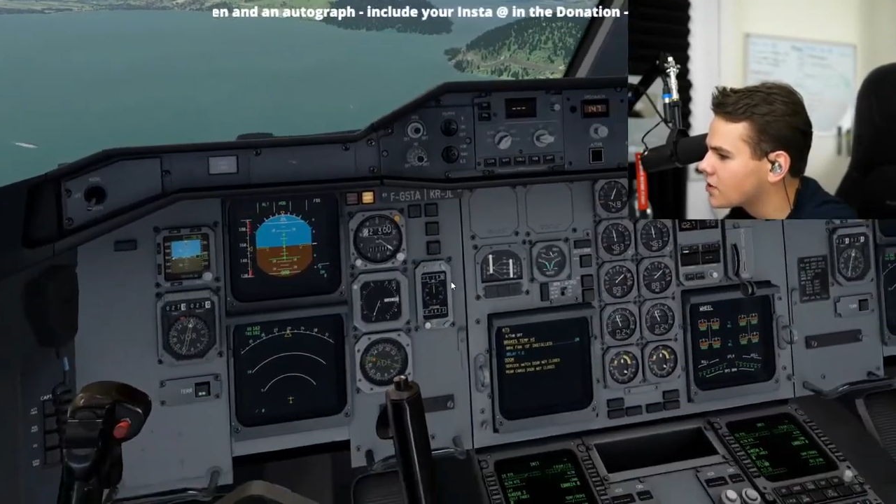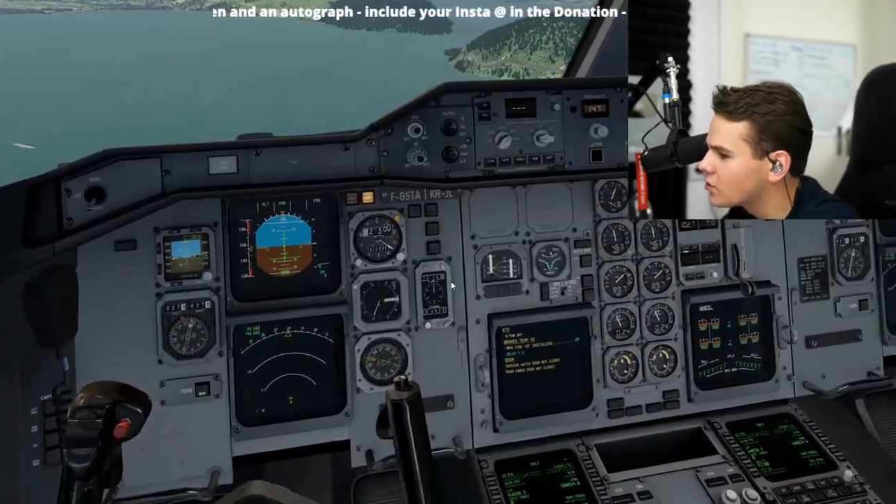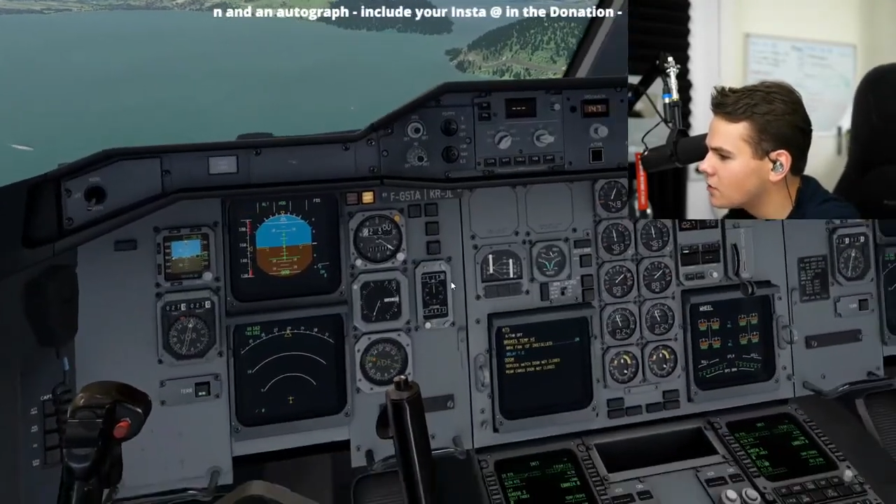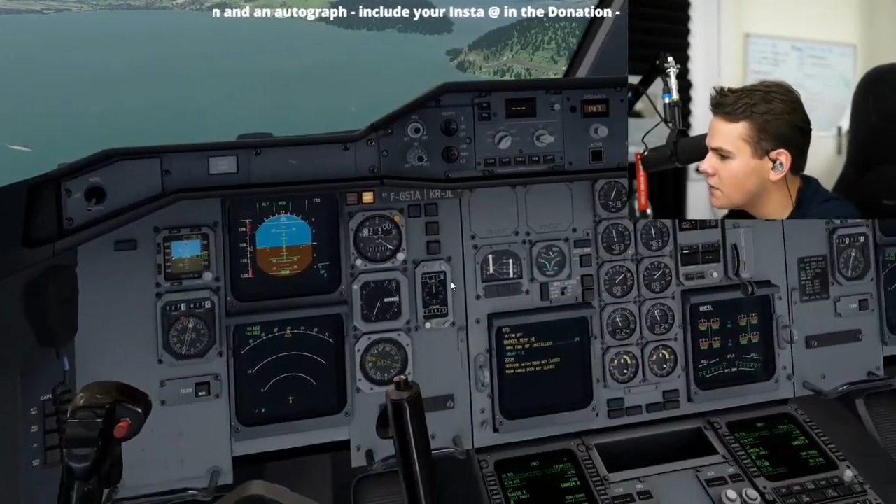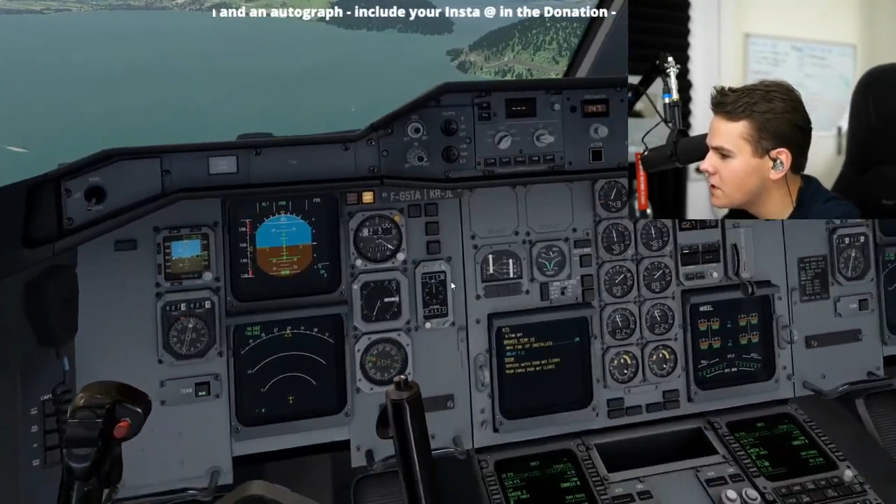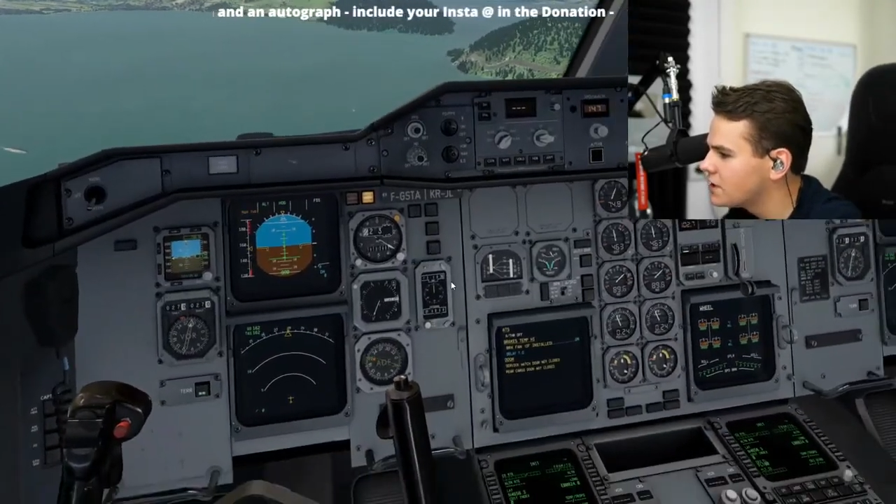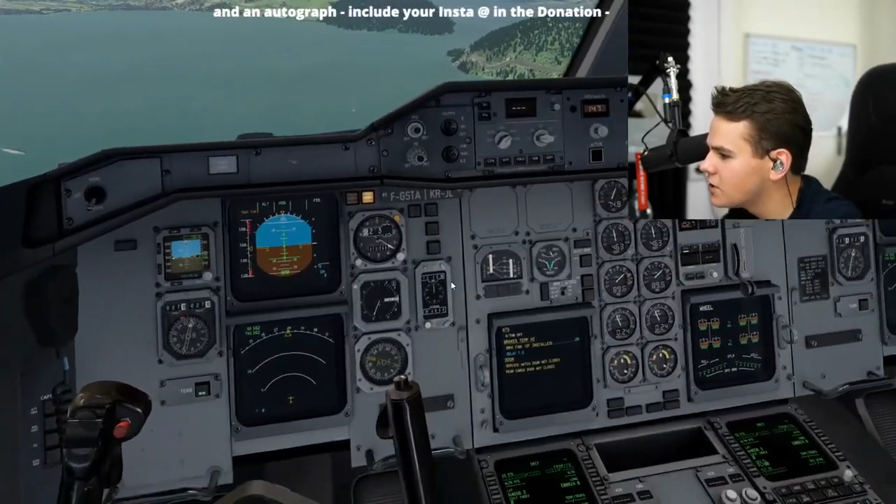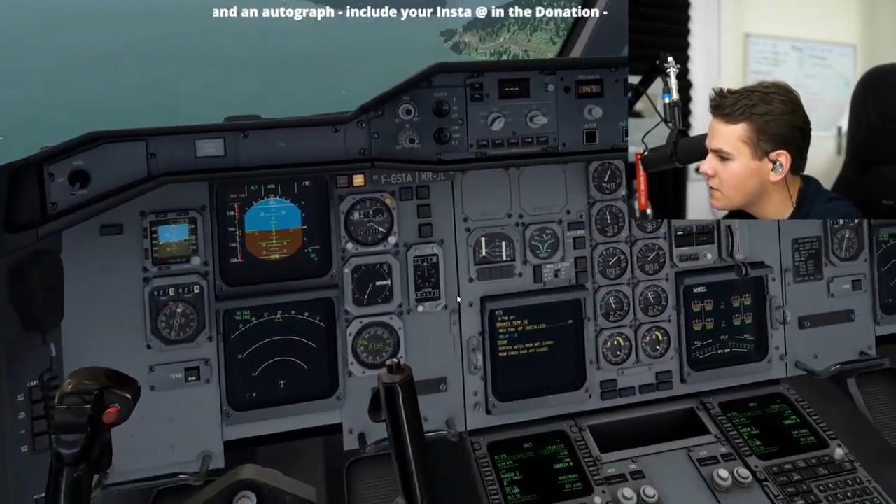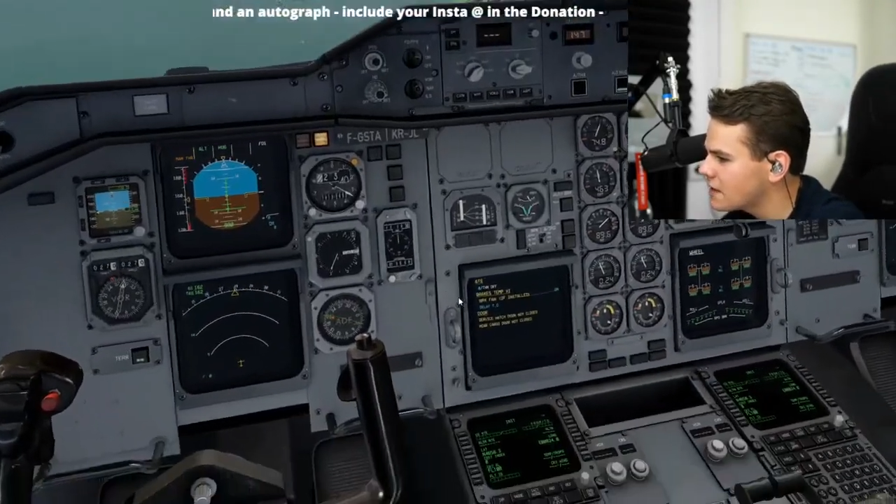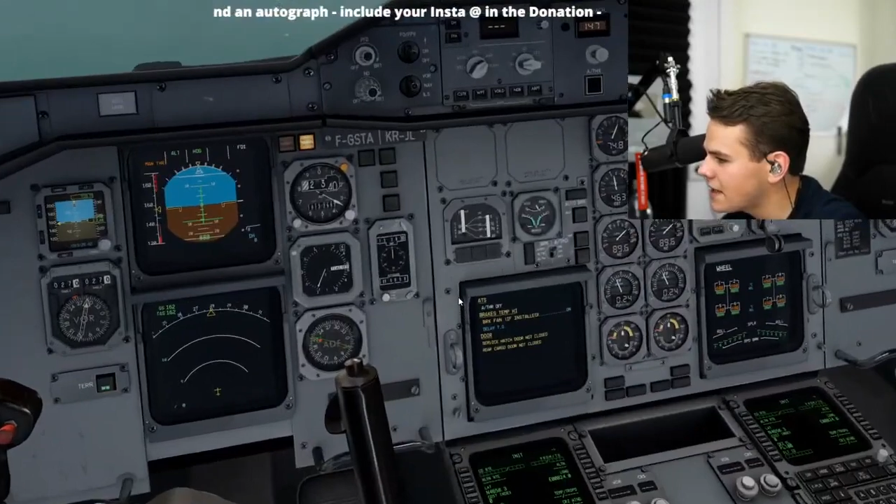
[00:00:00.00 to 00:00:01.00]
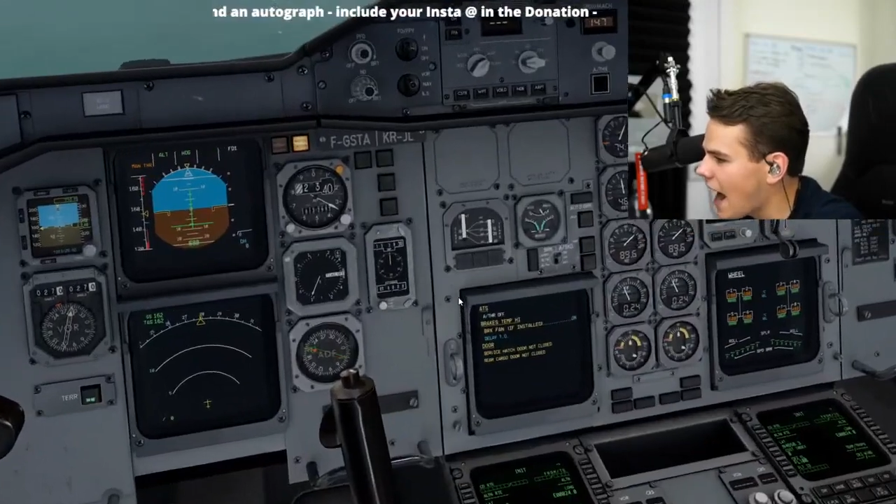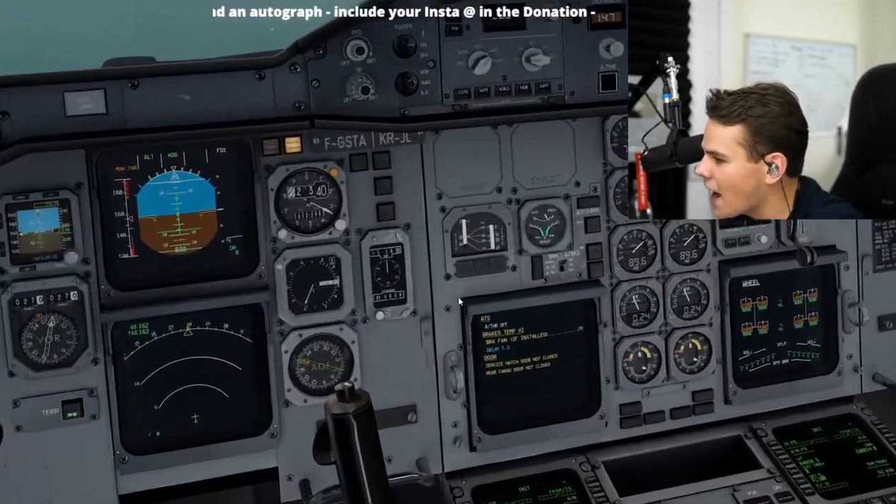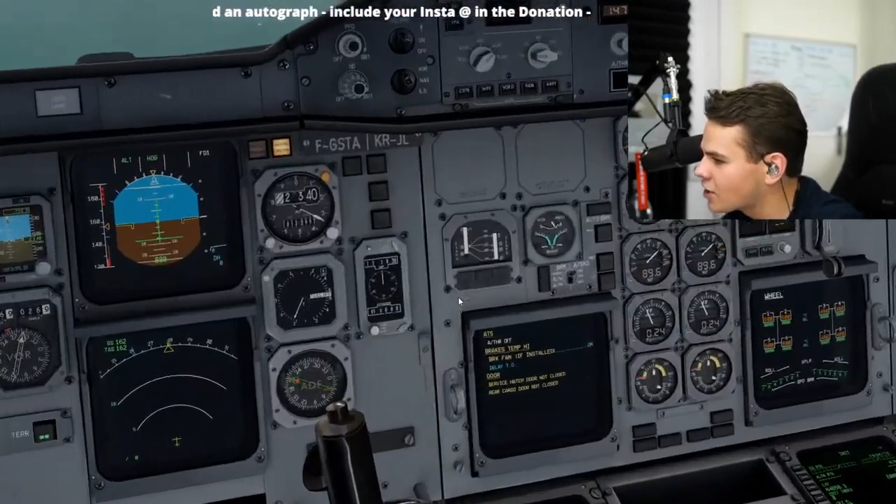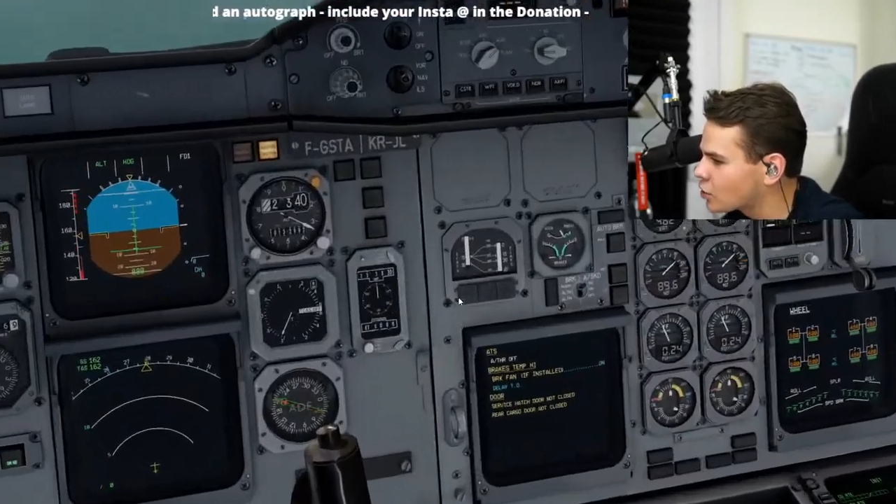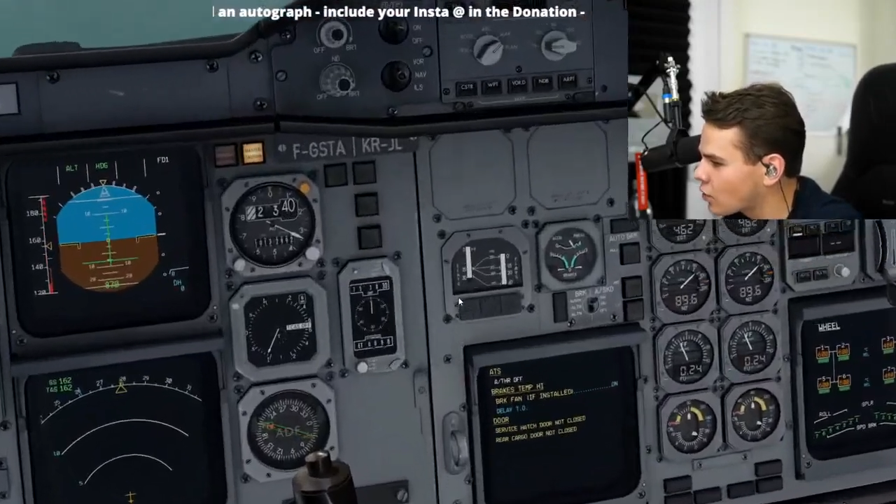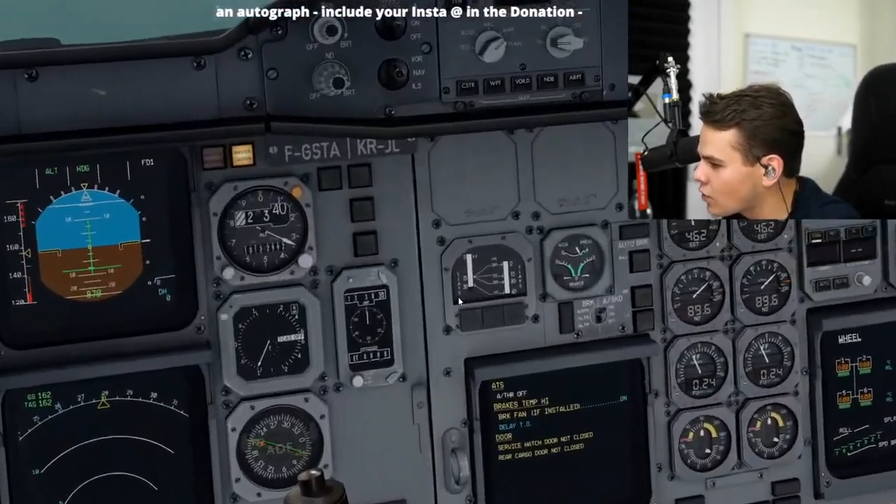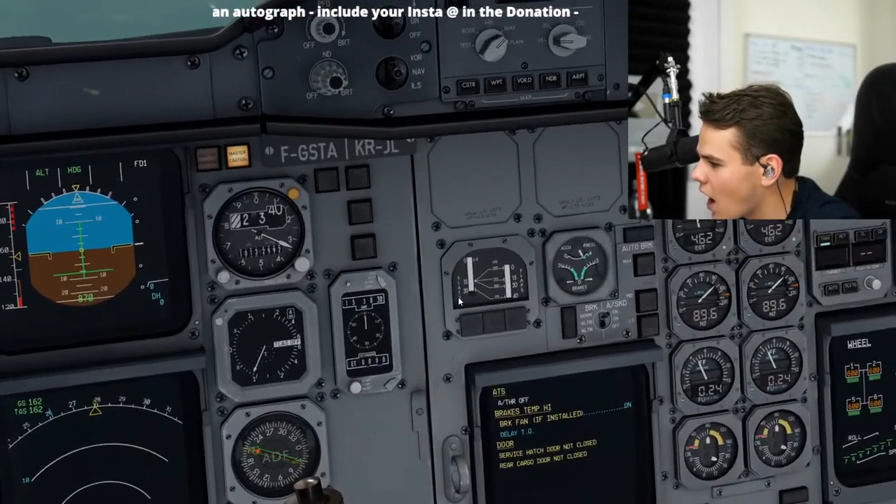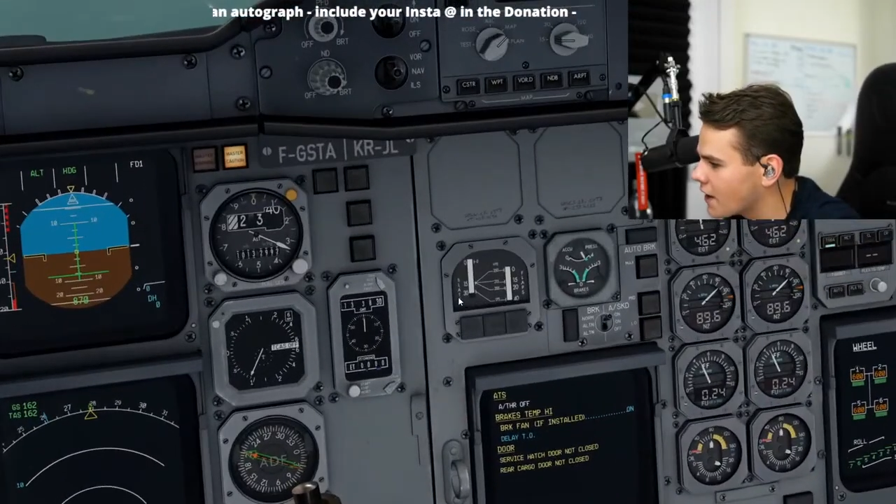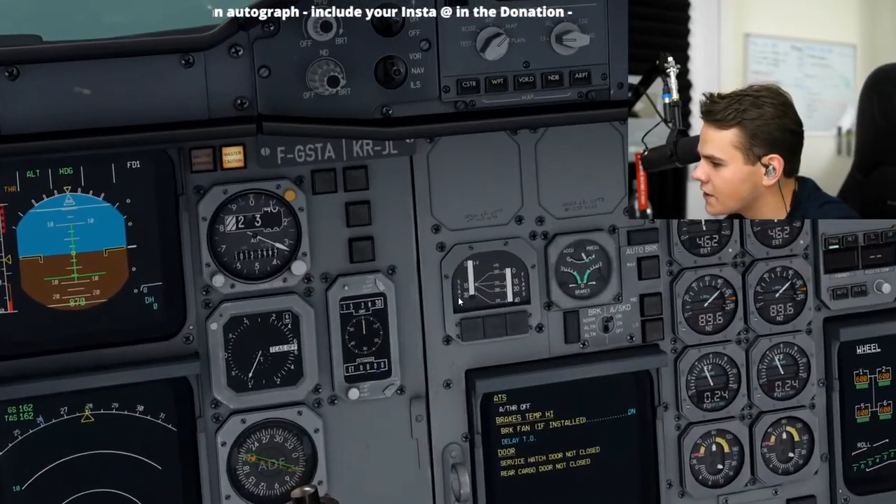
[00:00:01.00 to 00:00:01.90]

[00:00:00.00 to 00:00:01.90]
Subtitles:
service hatch door